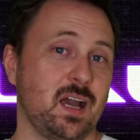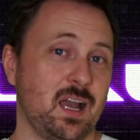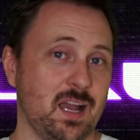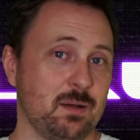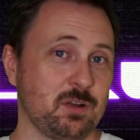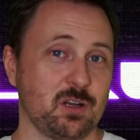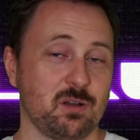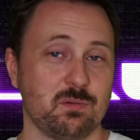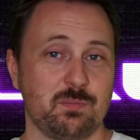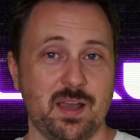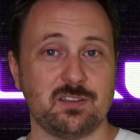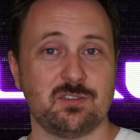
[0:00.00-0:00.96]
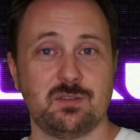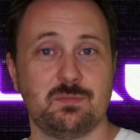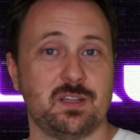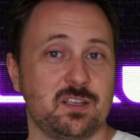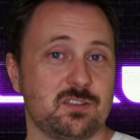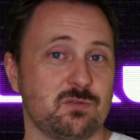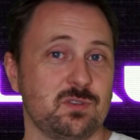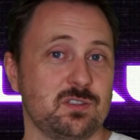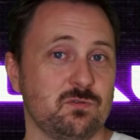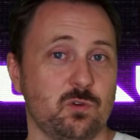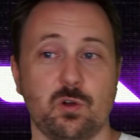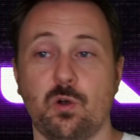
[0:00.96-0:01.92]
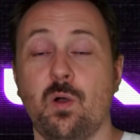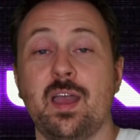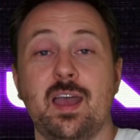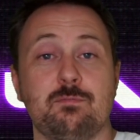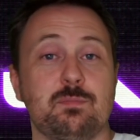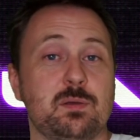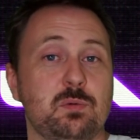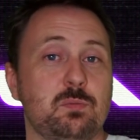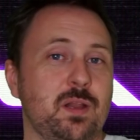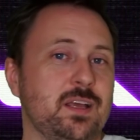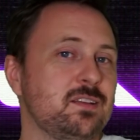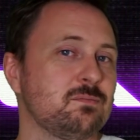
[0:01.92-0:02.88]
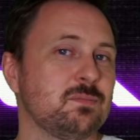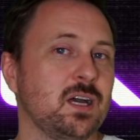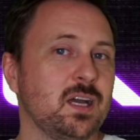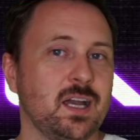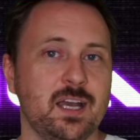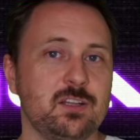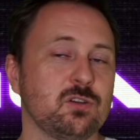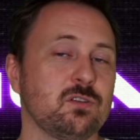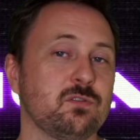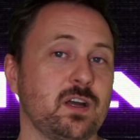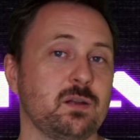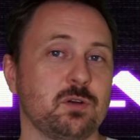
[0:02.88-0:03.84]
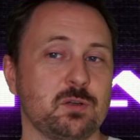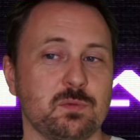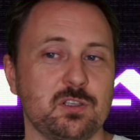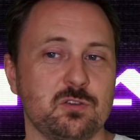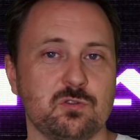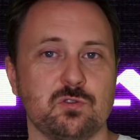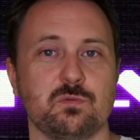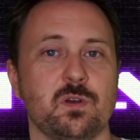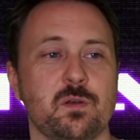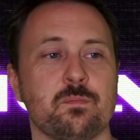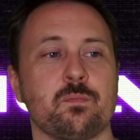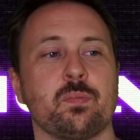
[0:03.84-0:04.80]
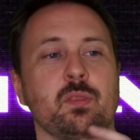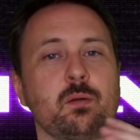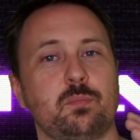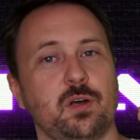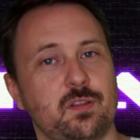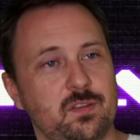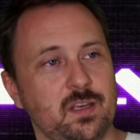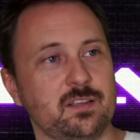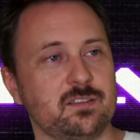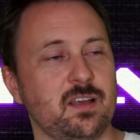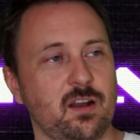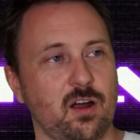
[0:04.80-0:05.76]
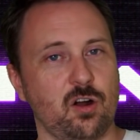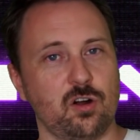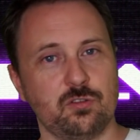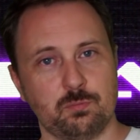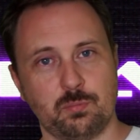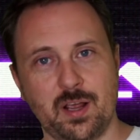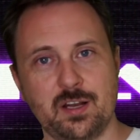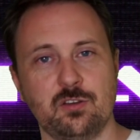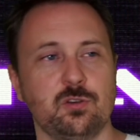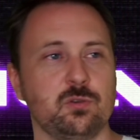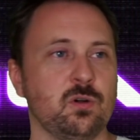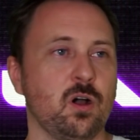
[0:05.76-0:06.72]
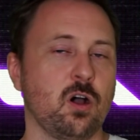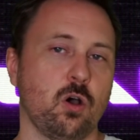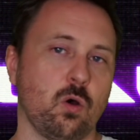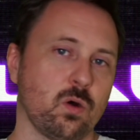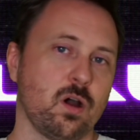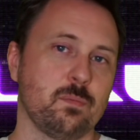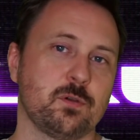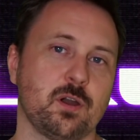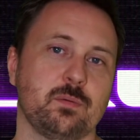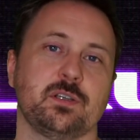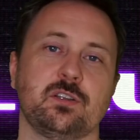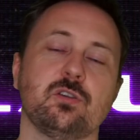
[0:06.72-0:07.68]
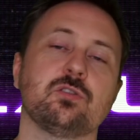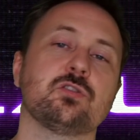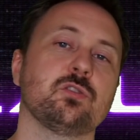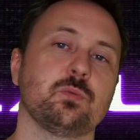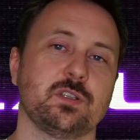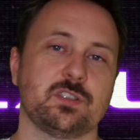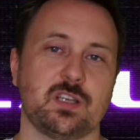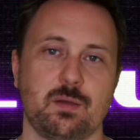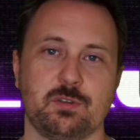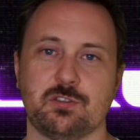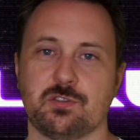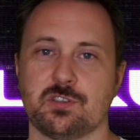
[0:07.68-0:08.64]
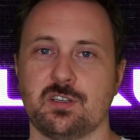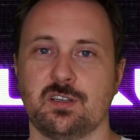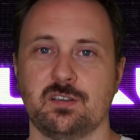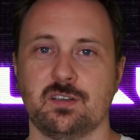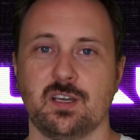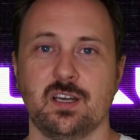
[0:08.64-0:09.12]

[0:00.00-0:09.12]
I'm not coming back to them, and that's the reason for it. Or I have maybe played them, and you can find them on my YouTube. But things that are brand new or upcoming, those are the ones I'm interested in.